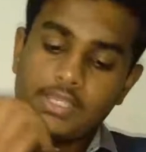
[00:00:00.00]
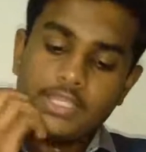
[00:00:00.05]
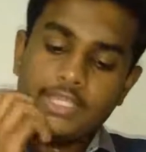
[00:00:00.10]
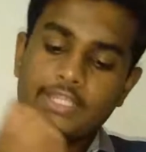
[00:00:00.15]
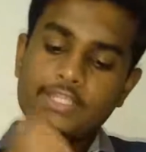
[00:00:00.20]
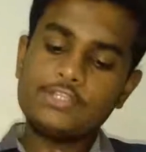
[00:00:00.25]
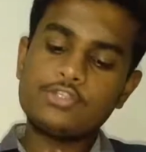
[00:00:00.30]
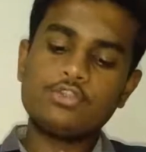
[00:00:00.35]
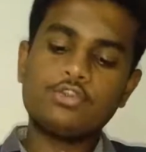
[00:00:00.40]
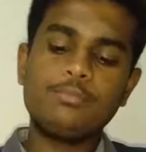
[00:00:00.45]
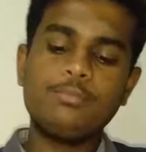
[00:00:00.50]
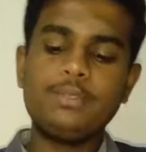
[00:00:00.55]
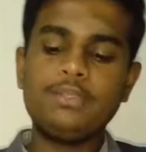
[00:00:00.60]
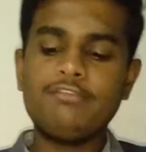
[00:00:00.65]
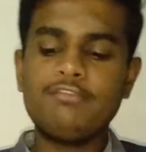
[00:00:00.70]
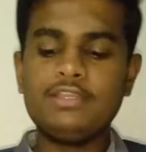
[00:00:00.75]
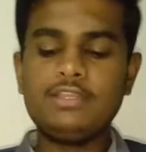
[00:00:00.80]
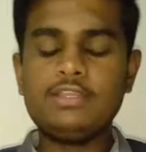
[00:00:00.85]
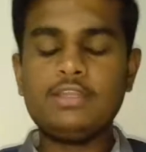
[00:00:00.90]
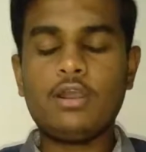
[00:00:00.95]
it should be
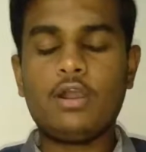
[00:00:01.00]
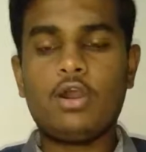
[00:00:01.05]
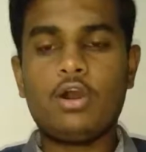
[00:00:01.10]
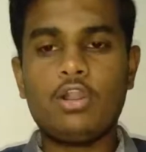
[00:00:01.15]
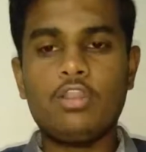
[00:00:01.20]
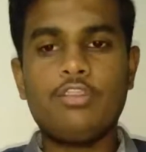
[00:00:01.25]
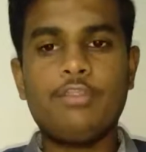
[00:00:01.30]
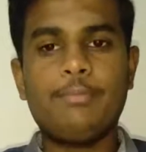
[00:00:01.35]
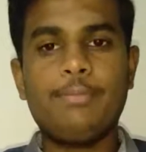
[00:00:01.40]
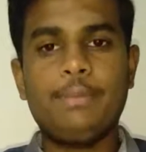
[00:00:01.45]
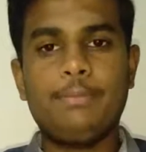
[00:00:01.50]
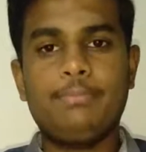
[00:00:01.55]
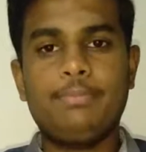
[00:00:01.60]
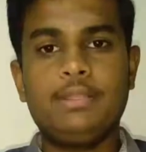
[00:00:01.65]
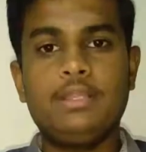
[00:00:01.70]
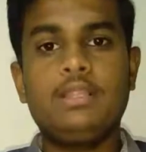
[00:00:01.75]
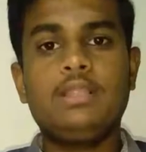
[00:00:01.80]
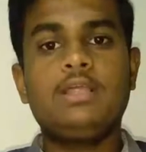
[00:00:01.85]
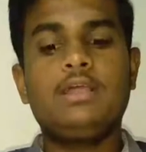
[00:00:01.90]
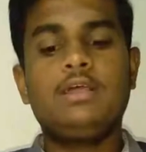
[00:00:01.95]
with all the people.
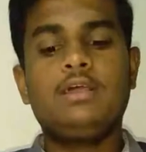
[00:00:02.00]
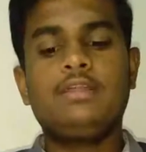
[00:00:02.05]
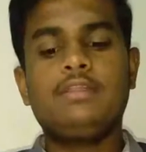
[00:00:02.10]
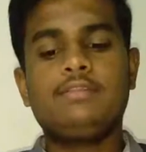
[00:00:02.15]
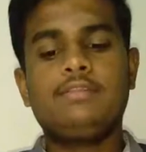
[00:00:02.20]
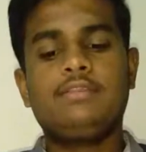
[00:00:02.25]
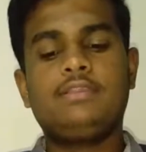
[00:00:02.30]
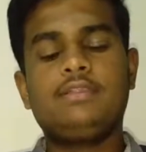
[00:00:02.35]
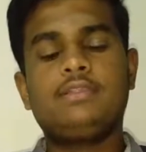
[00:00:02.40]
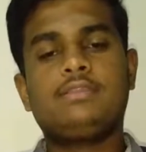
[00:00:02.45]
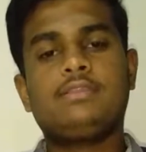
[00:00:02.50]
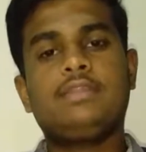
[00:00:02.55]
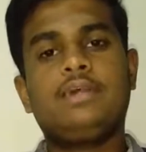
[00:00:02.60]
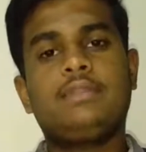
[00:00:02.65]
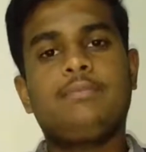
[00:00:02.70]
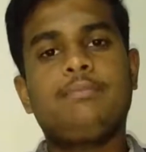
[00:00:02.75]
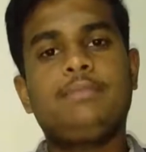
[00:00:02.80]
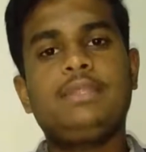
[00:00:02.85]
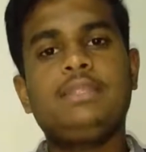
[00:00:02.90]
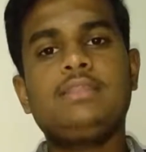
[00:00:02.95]

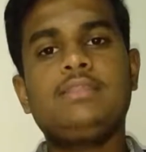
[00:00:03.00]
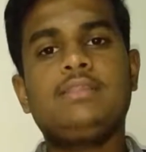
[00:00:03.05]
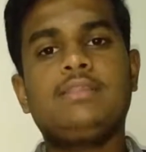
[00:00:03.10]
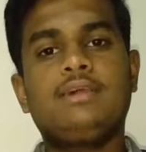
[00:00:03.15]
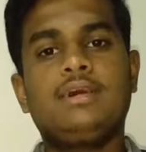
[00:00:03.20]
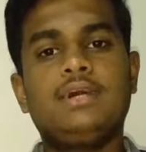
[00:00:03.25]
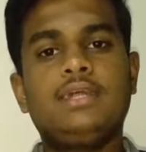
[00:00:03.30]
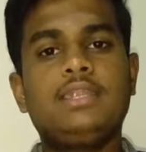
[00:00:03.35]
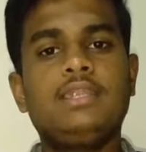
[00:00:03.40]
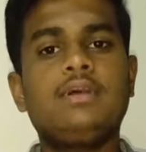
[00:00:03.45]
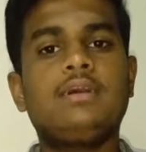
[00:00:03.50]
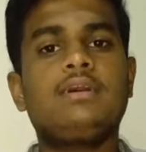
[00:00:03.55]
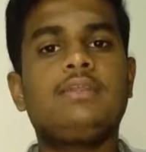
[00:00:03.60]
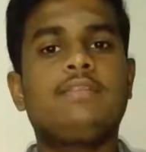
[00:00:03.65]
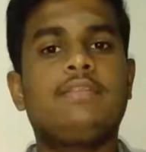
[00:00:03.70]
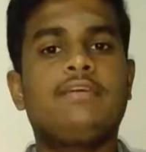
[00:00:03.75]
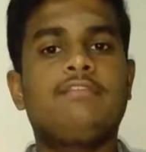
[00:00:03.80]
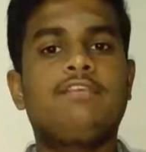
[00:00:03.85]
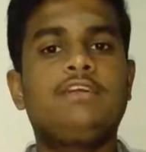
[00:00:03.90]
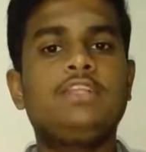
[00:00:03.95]
That means that
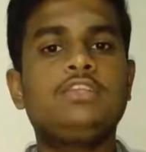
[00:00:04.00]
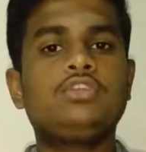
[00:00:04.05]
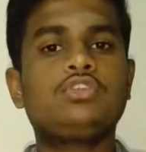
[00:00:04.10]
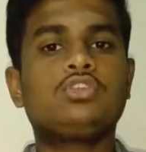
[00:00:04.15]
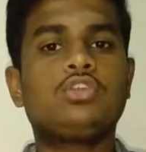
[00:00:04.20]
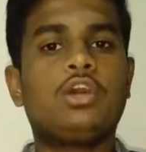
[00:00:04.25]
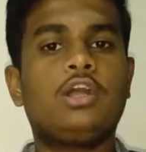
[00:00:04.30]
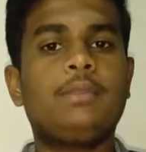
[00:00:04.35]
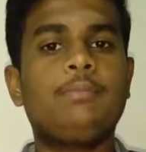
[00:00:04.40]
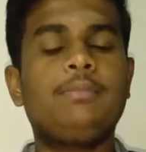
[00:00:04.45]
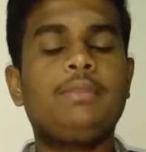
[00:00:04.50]
the wealth should not